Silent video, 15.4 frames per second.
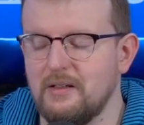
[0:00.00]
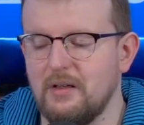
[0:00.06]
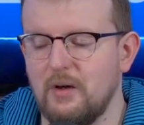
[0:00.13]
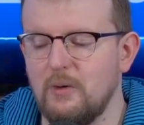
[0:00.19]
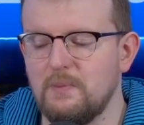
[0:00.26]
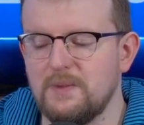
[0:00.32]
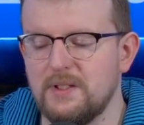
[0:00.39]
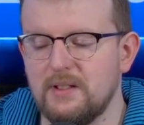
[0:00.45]

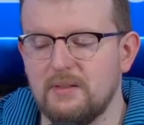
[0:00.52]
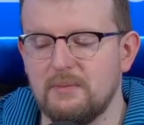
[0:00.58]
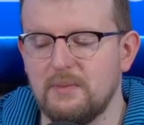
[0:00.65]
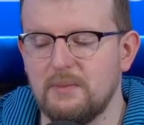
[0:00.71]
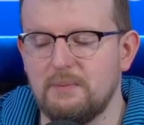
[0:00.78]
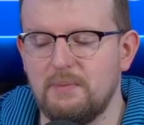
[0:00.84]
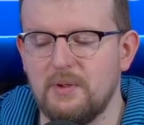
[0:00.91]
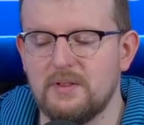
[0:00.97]
hope to
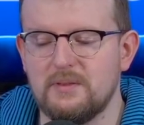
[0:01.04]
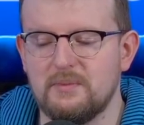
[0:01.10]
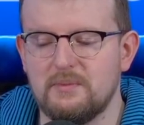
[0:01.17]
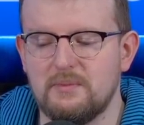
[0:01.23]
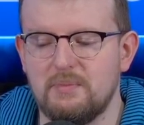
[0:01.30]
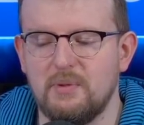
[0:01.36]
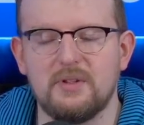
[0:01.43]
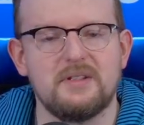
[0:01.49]

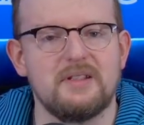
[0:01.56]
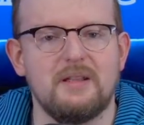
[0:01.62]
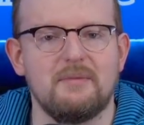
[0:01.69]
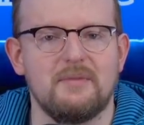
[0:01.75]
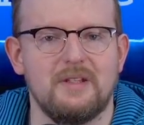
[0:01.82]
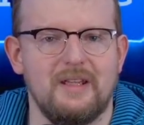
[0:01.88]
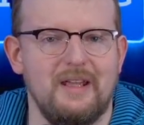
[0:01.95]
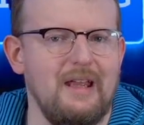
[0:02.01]
put
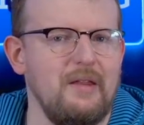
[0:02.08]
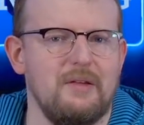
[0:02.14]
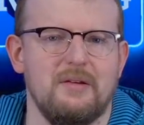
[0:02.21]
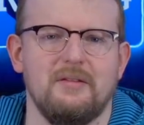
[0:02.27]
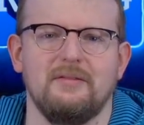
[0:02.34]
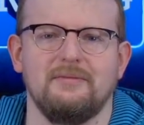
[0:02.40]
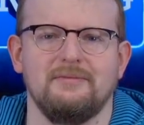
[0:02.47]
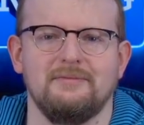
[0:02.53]
something
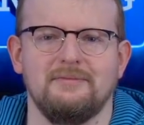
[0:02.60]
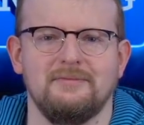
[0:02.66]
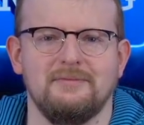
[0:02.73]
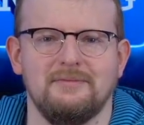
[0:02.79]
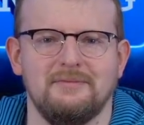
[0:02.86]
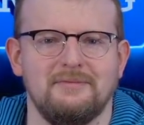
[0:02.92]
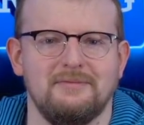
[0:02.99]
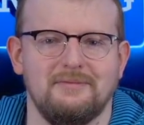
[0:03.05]
together.
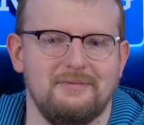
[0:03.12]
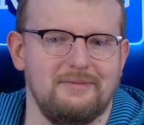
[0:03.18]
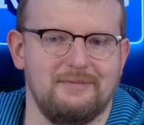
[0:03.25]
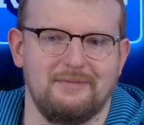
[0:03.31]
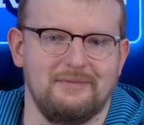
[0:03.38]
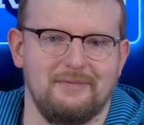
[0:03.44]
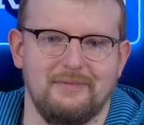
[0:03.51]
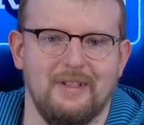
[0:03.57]

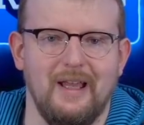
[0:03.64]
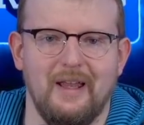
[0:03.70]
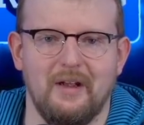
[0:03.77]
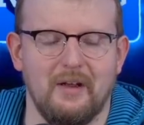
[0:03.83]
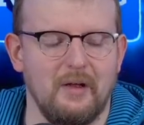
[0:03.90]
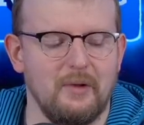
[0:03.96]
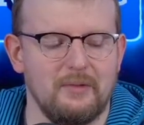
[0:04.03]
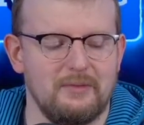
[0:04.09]
I
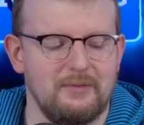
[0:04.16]
don't know.